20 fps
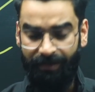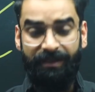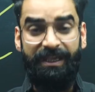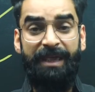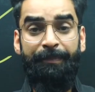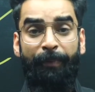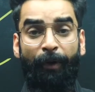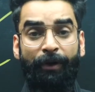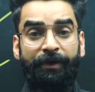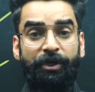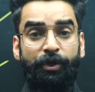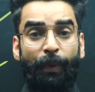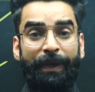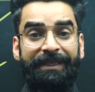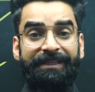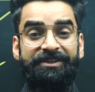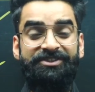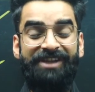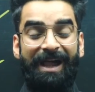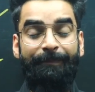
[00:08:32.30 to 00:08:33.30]
Keep on
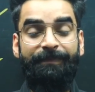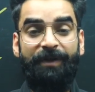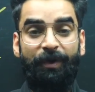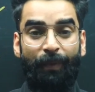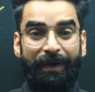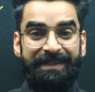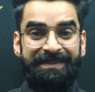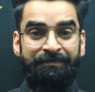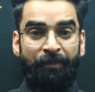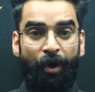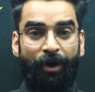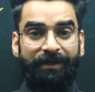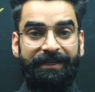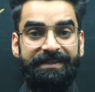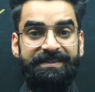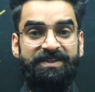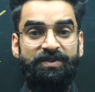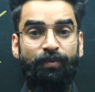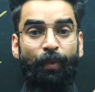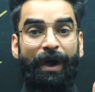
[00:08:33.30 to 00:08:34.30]
doing the chapter-wise mock
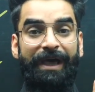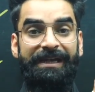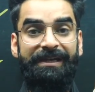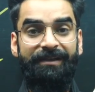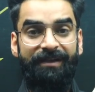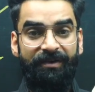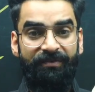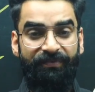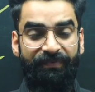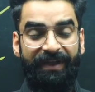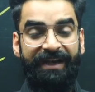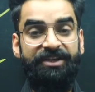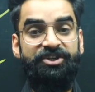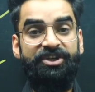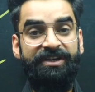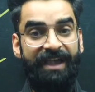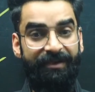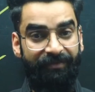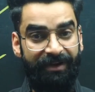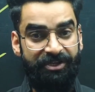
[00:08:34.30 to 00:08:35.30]
tests while
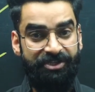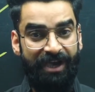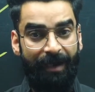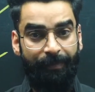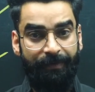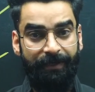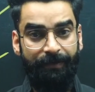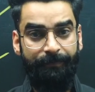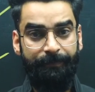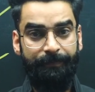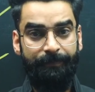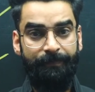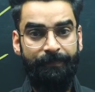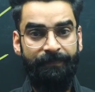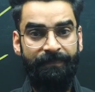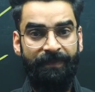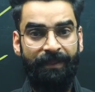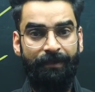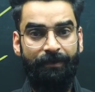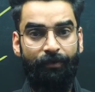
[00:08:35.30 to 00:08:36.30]
finishing every chapter,
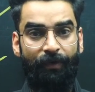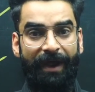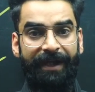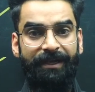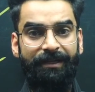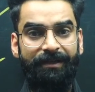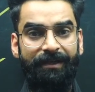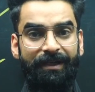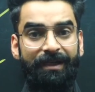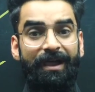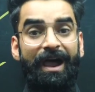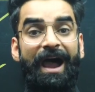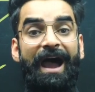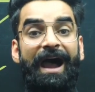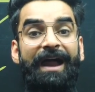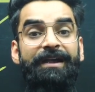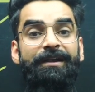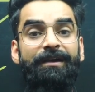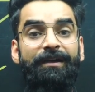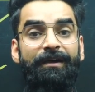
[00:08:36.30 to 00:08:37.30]
right?
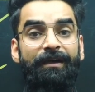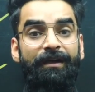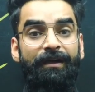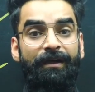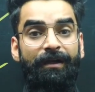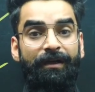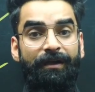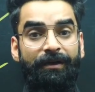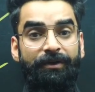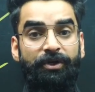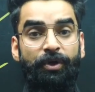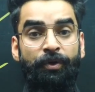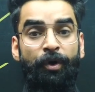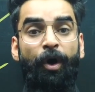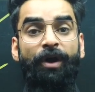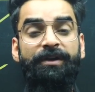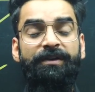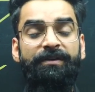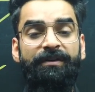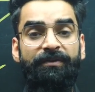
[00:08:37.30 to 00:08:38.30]
And do
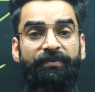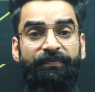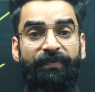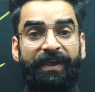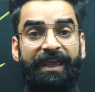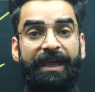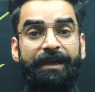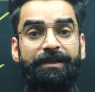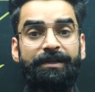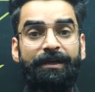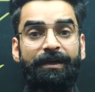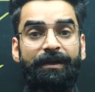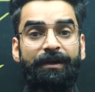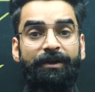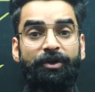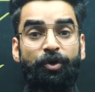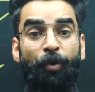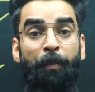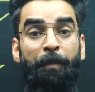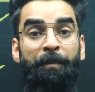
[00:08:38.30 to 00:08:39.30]
not forget
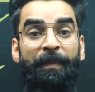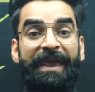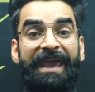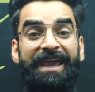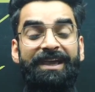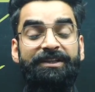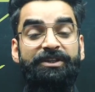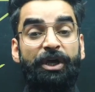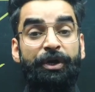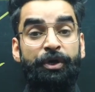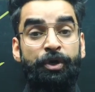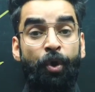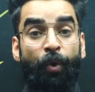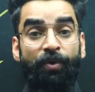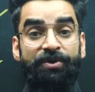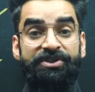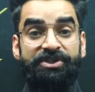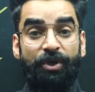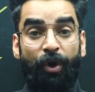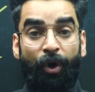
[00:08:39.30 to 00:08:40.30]
to make the
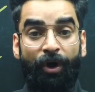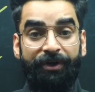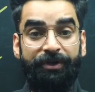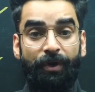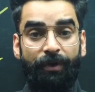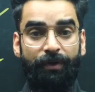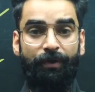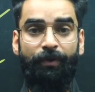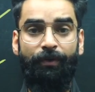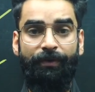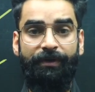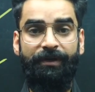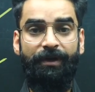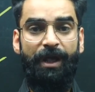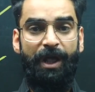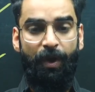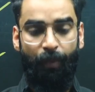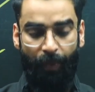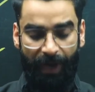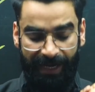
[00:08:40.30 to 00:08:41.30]
notes on your own.
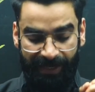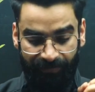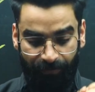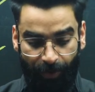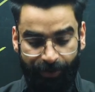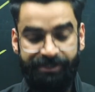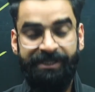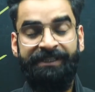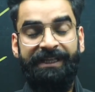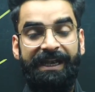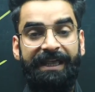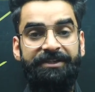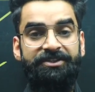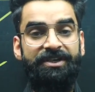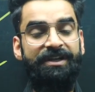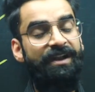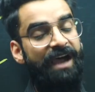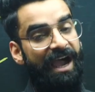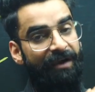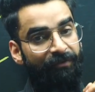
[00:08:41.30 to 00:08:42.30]
While watching the
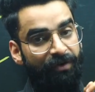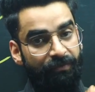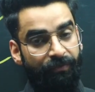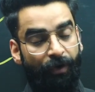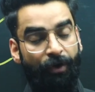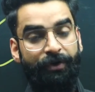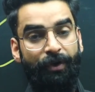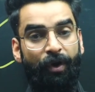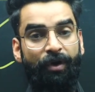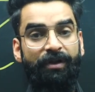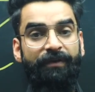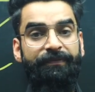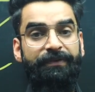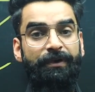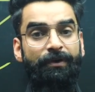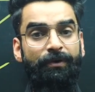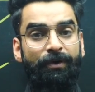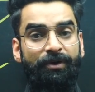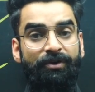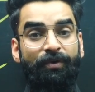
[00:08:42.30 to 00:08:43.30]
lecture, I would want all of
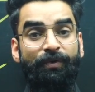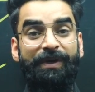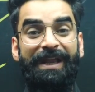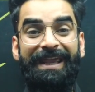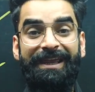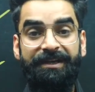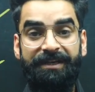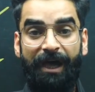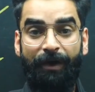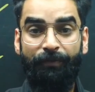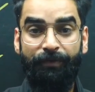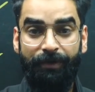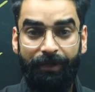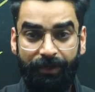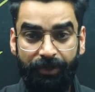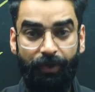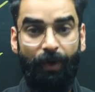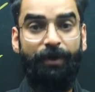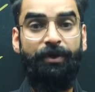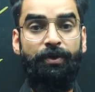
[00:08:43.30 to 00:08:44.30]
you to take
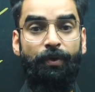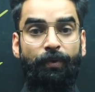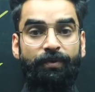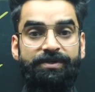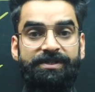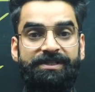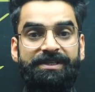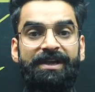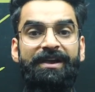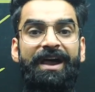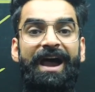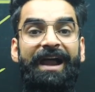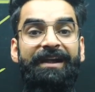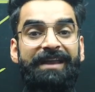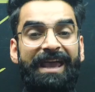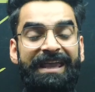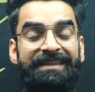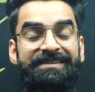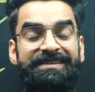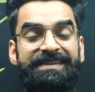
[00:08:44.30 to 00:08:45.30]
down your notes
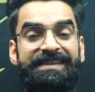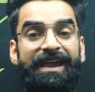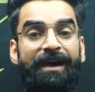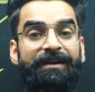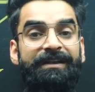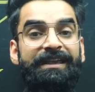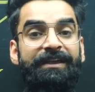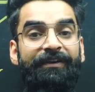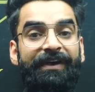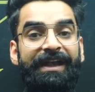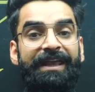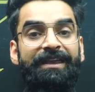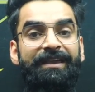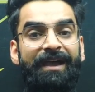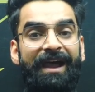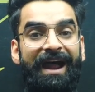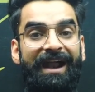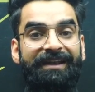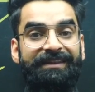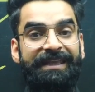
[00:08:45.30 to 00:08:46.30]
and NCERT
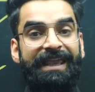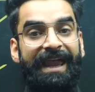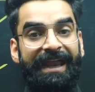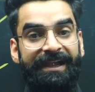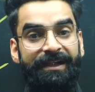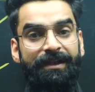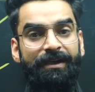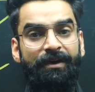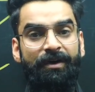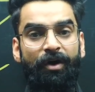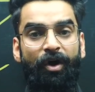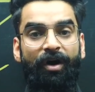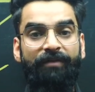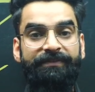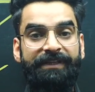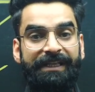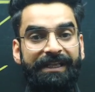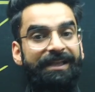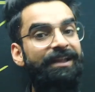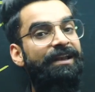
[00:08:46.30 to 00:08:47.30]
reading at the end
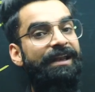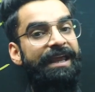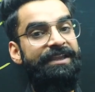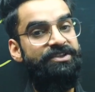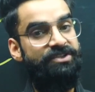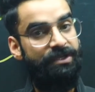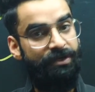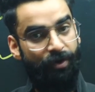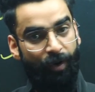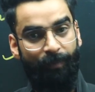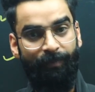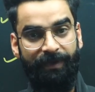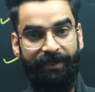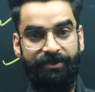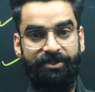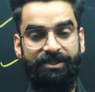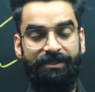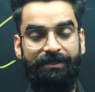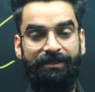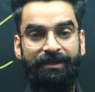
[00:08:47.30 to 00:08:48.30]
of the lecture
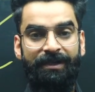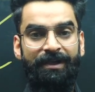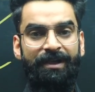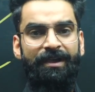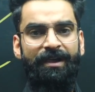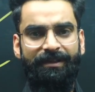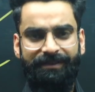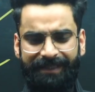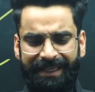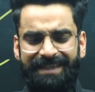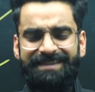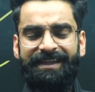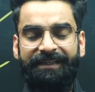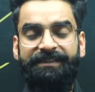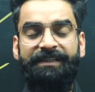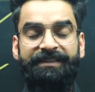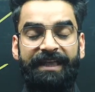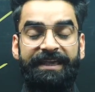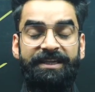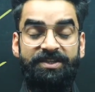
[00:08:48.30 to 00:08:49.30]
completion. These are
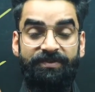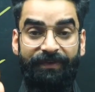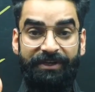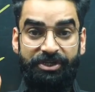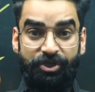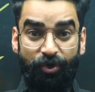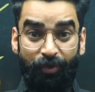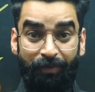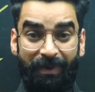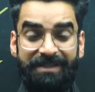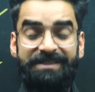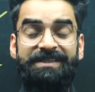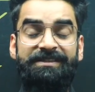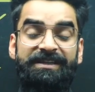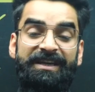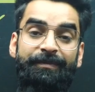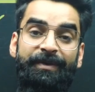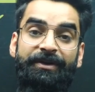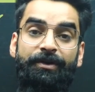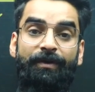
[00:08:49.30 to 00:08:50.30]
the things which you must
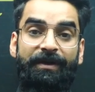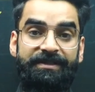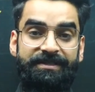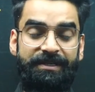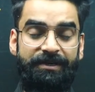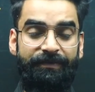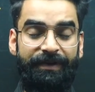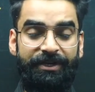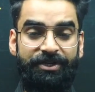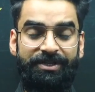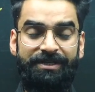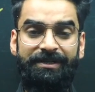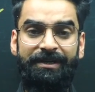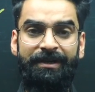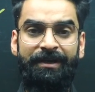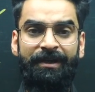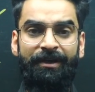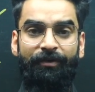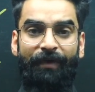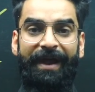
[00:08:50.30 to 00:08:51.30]
keep into consideration,
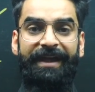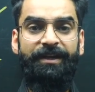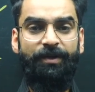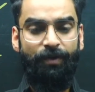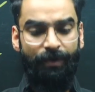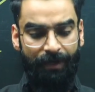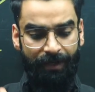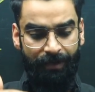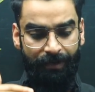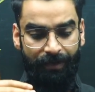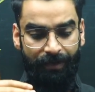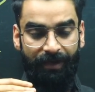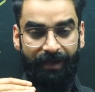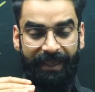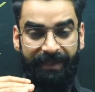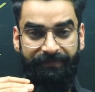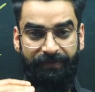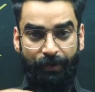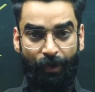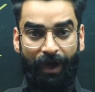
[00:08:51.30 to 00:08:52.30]
right?
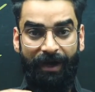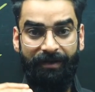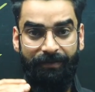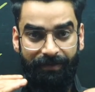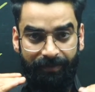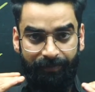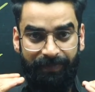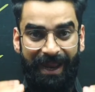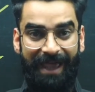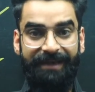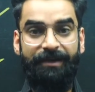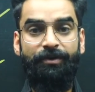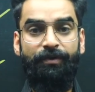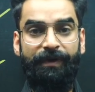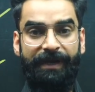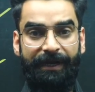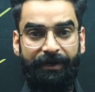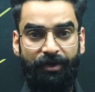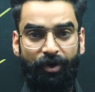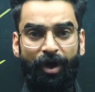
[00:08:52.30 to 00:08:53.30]
If you are planning
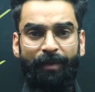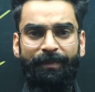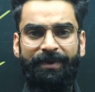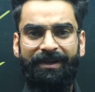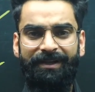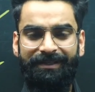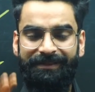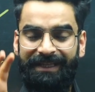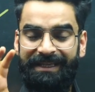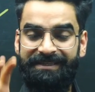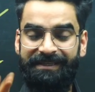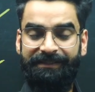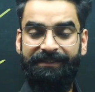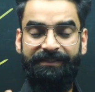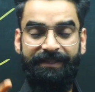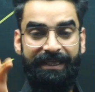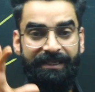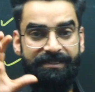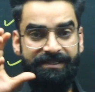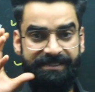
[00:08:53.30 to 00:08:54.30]
to get drop, these are the
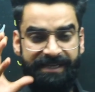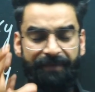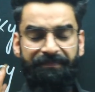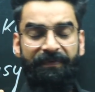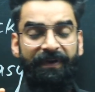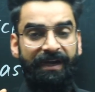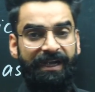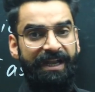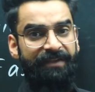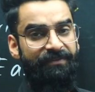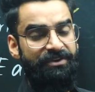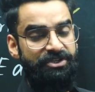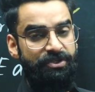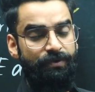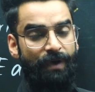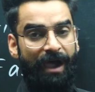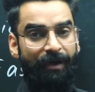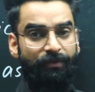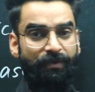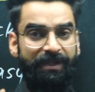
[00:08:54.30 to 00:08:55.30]
things definitely which
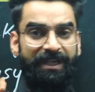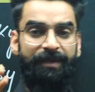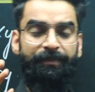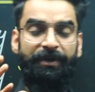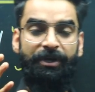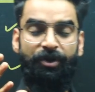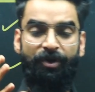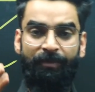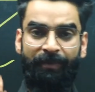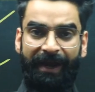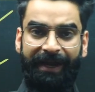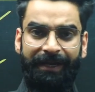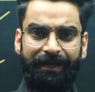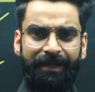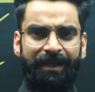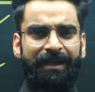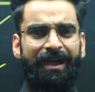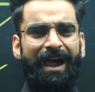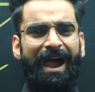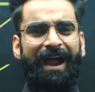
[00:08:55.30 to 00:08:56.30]
you have to keep into your mind.